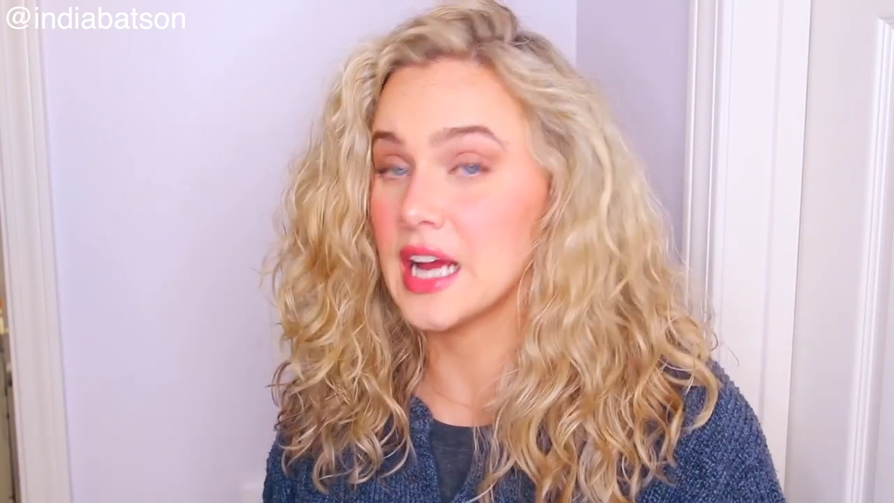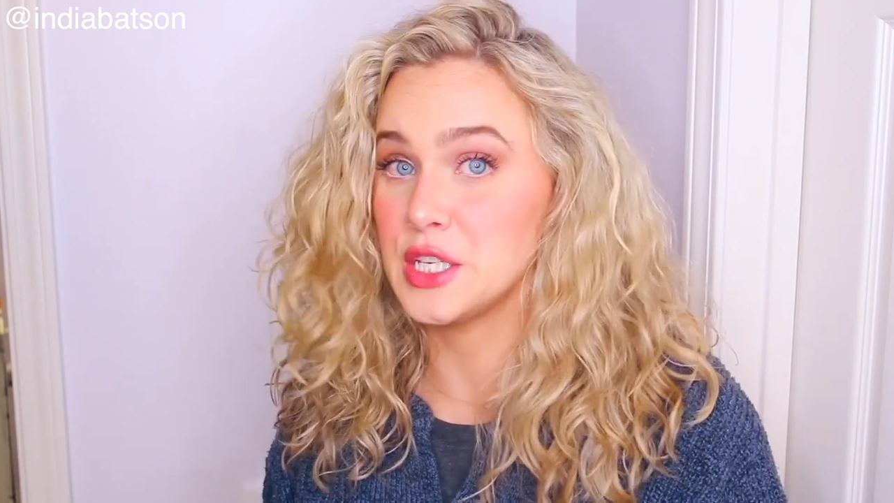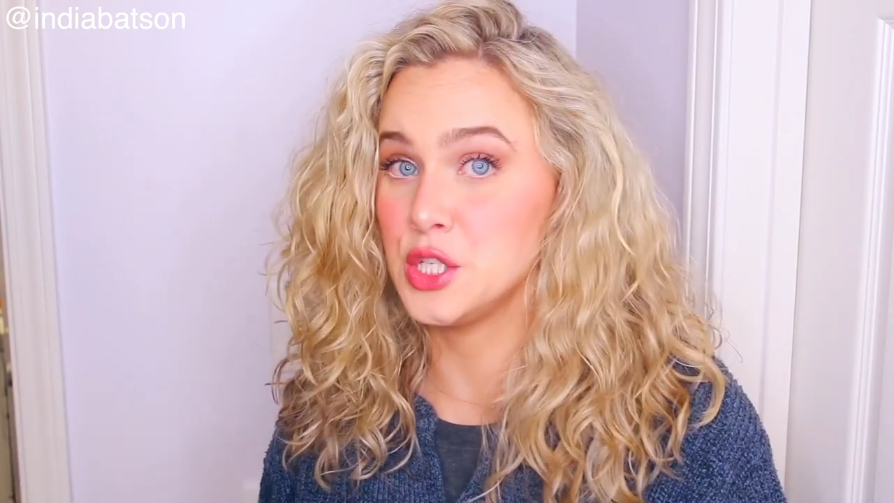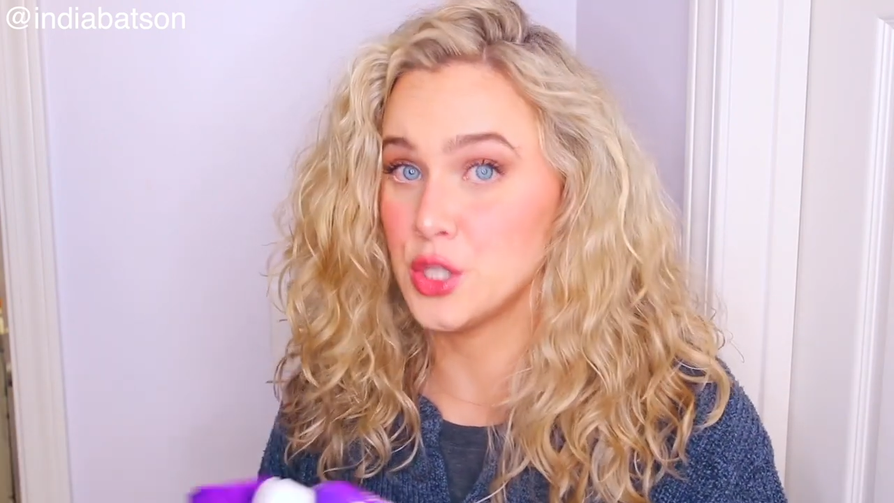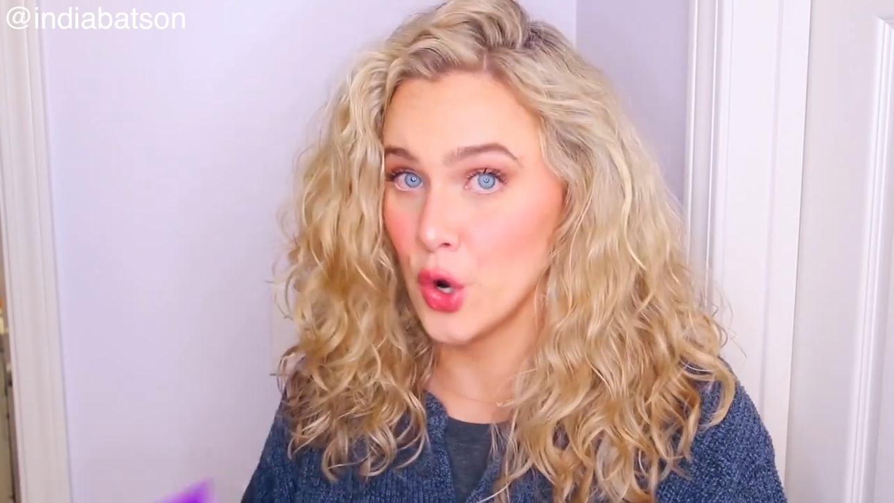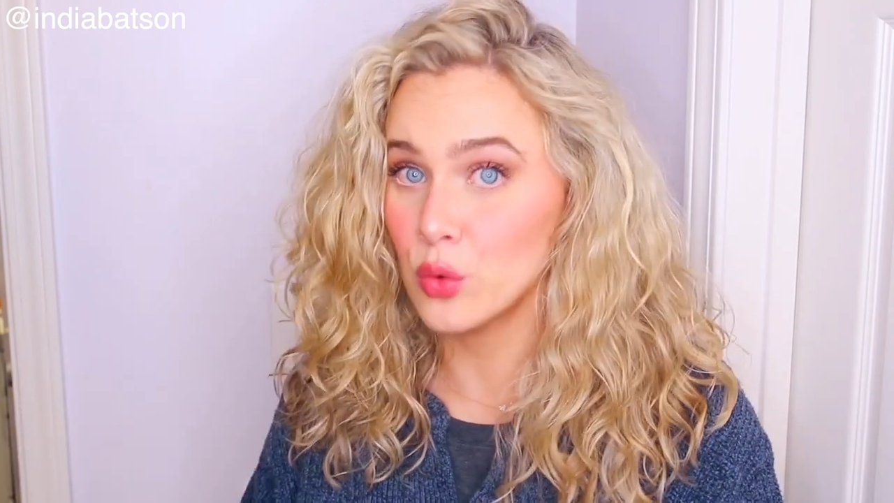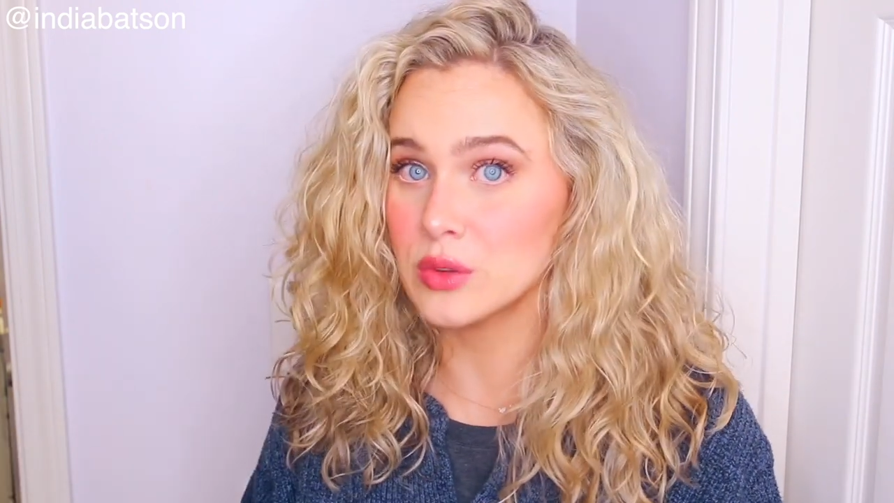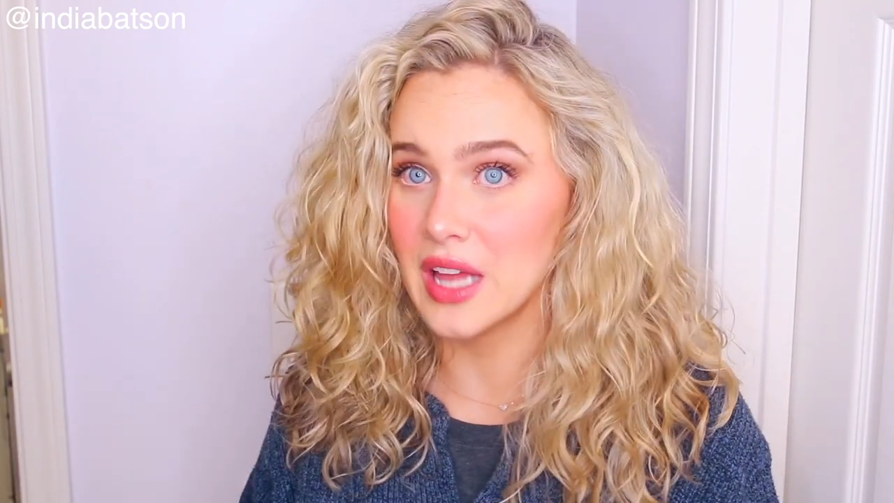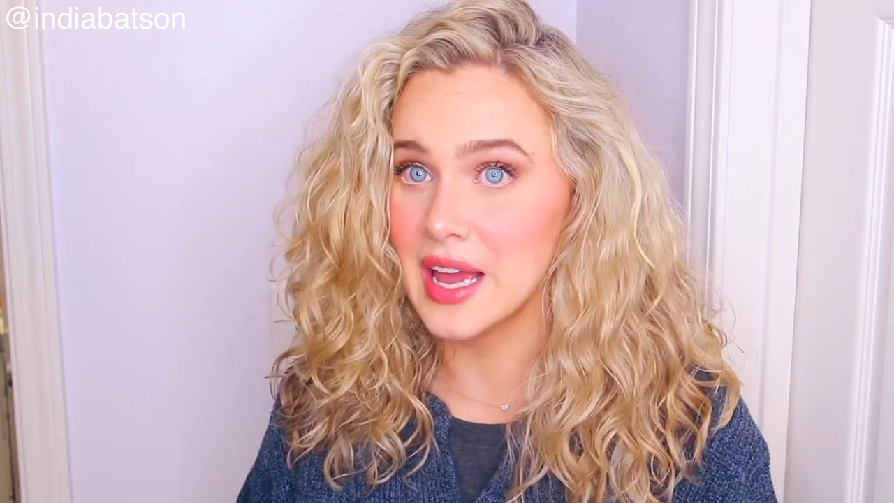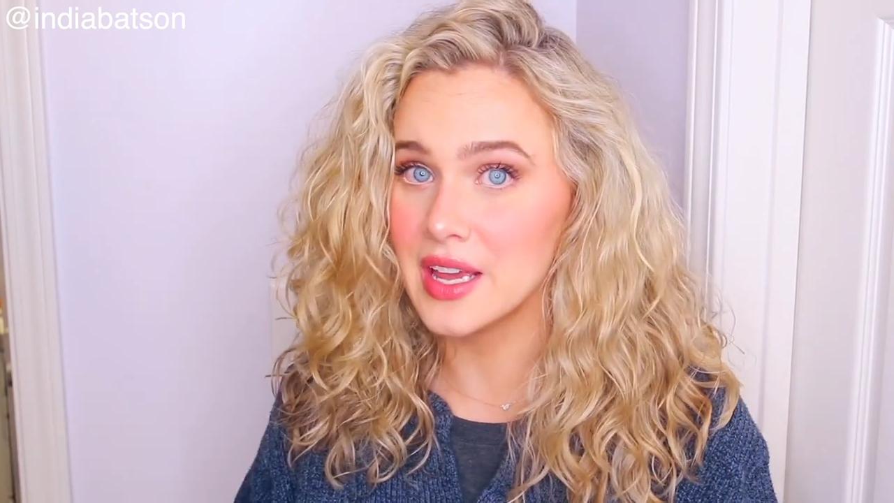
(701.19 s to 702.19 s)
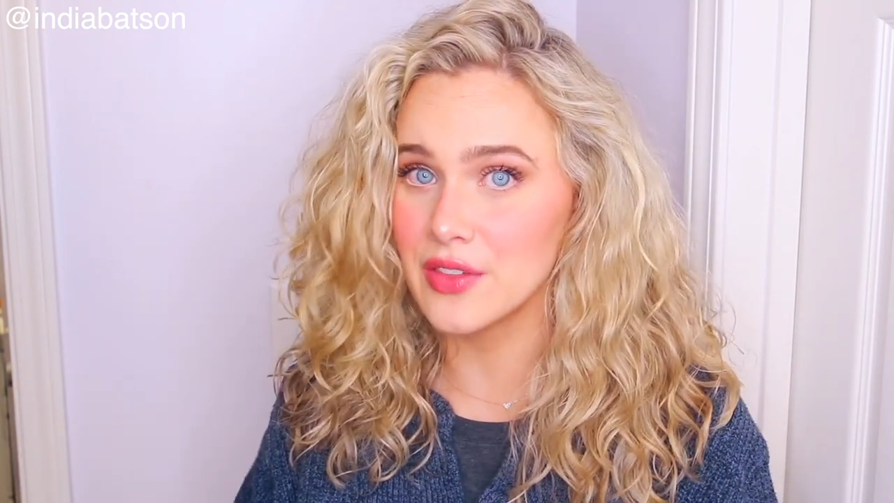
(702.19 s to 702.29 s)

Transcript: I don't like.